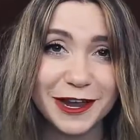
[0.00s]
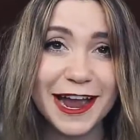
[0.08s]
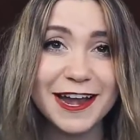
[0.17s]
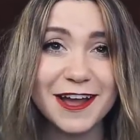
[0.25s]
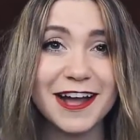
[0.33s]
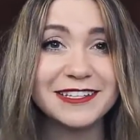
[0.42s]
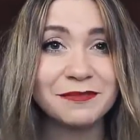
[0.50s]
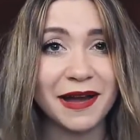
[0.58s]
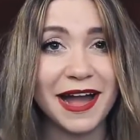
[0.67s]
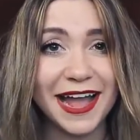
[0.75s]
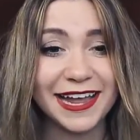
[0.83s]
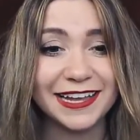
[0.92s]
try not to
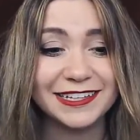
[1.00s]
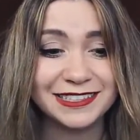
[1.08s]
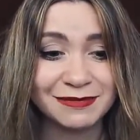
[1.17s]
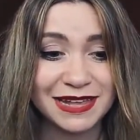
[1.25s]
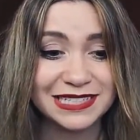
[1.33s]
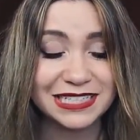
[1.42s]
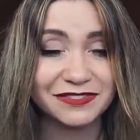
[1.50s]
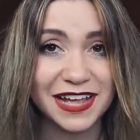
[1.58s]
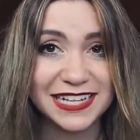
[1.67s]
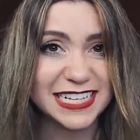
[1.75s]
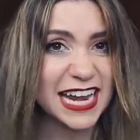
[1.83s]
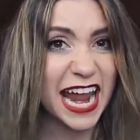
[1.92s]
buy domestic
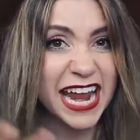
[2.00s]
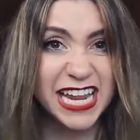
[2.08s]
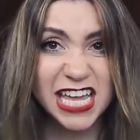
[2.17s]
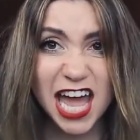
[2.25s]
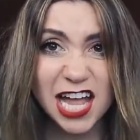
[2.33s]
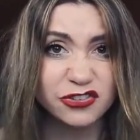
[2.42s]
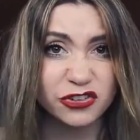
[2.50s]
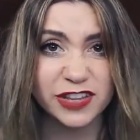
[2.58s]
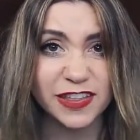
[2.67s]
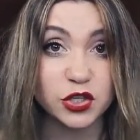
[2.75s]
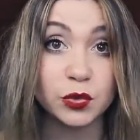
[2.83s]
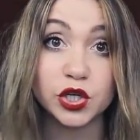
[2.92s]
flights in any country
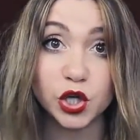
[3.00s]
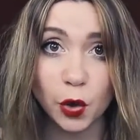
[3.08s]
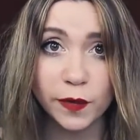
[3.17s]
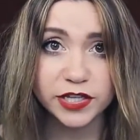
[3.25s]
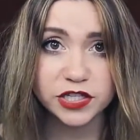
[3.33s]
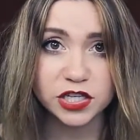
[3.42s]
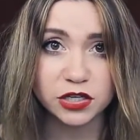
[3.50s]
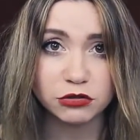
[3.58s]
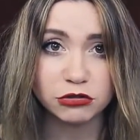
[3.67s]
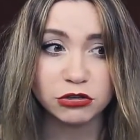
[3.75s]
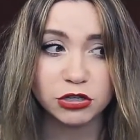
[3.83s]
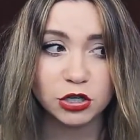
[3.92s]
that you are going
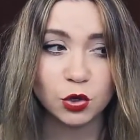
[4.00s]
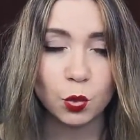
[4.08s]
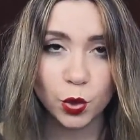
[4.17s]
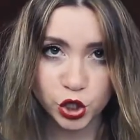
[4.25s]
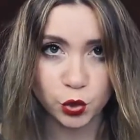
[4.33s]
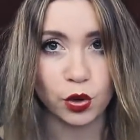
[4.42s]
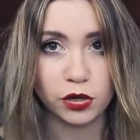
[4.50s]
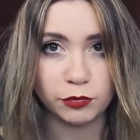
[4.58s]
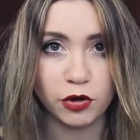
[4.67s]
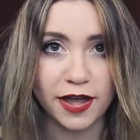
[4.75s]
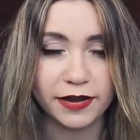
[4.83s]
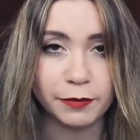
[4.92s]
to when you are
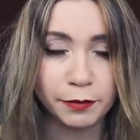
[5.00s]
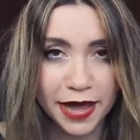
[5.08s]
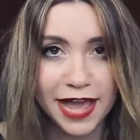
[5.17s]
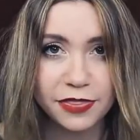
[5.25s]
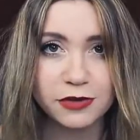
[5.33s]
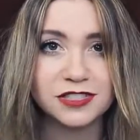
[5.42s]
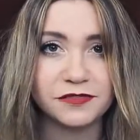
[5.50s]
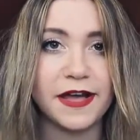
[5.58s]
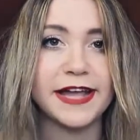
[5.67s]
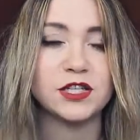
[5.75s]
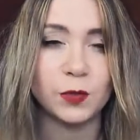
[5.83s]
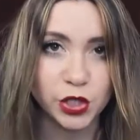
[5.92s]
abroad. Buy those
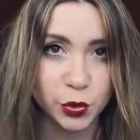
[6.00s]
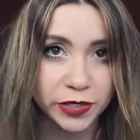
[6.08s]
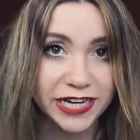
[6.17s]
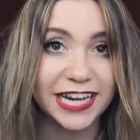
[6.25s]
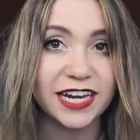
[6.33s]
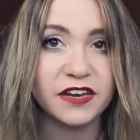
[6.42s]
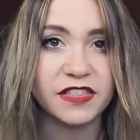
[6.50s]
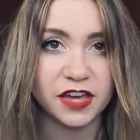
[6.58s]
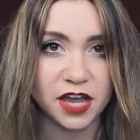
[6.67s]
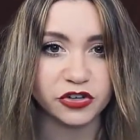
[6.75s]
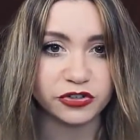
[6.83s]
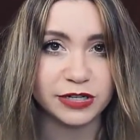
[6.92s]
flights when you are in the
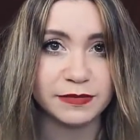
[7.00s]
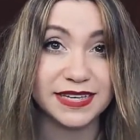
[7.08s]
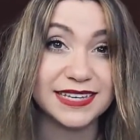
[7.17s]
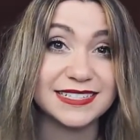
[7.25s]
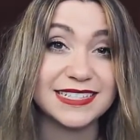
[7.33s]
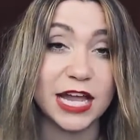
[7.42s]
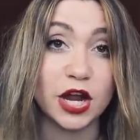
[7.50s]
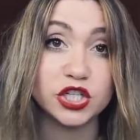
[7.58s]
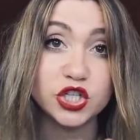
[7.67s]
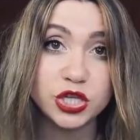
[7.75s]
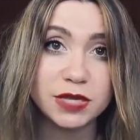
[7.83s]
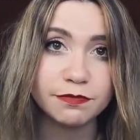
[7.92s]
country because they are
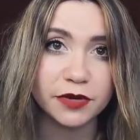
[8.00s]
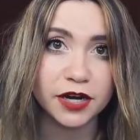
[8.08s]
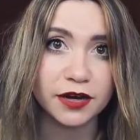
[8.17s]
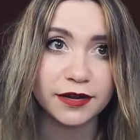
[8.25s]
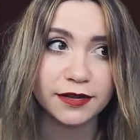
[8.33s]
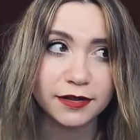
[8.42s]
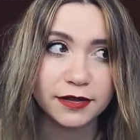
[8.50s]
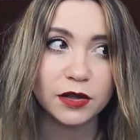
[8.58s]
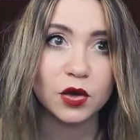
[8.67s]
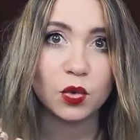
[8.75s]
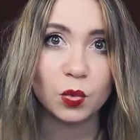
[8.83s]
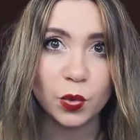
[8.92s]
cheaper
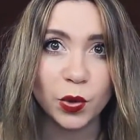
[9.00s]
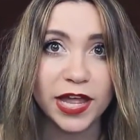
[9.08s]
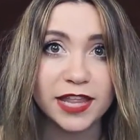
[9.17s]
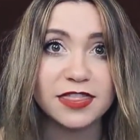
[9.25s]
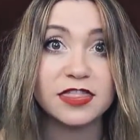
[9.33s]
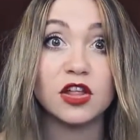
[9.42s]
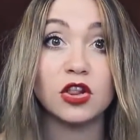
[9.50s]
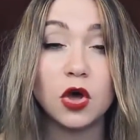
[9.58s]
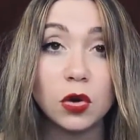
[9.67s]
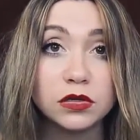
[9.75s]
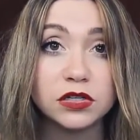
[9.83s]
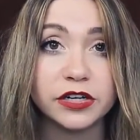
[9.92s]
with the
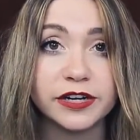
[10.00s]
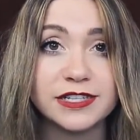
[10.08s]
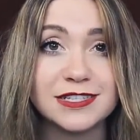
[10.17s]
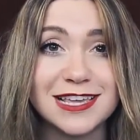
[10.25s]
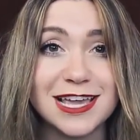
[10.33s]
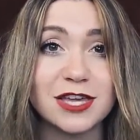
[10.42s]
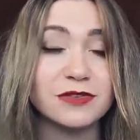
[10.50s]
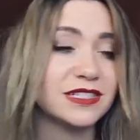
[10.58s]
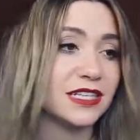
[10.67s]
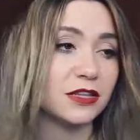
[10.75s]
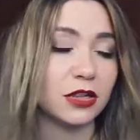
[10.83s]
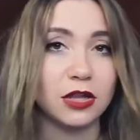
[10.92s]
local currency,
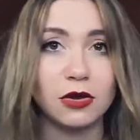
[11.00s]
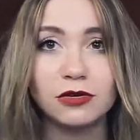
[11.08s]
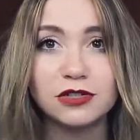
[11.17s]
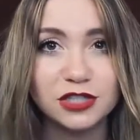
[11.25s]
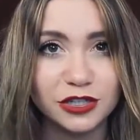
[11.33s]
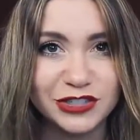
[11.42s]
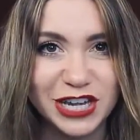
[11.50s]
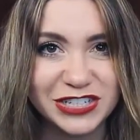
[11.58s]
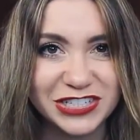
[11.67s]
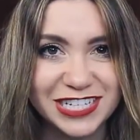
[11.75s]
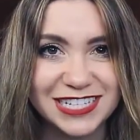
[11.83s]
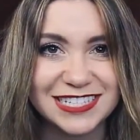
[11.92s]
using the local search
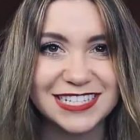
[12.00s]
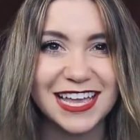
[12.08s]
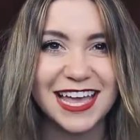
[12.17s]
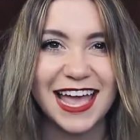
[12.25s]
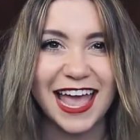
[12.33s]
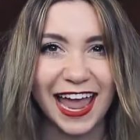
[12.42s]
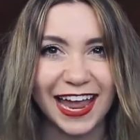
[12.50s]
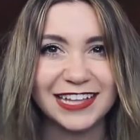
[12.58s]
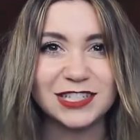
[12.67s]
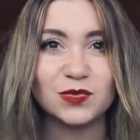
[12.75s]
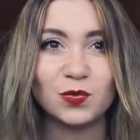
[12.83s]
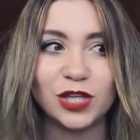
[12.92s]
engines,
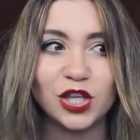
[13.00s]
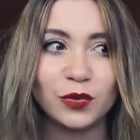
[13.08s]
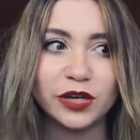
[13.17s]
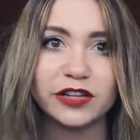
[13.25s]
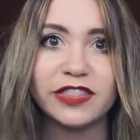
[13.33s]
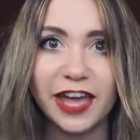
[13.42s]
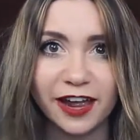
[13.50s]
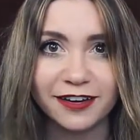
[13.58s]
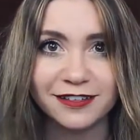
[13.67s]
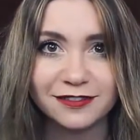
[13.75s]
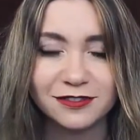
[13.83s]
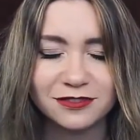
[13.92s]
and when you were
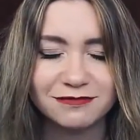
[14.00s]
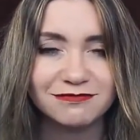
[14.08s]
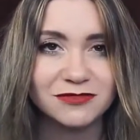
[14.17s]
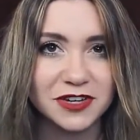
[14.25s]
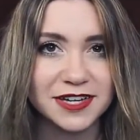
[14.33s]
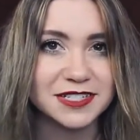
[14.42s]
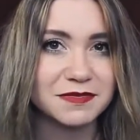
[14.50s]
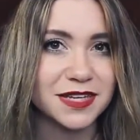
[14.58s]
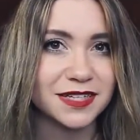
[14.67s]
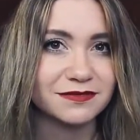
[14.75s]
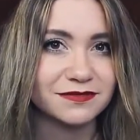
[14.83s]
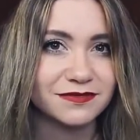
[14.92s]
there. Trust me.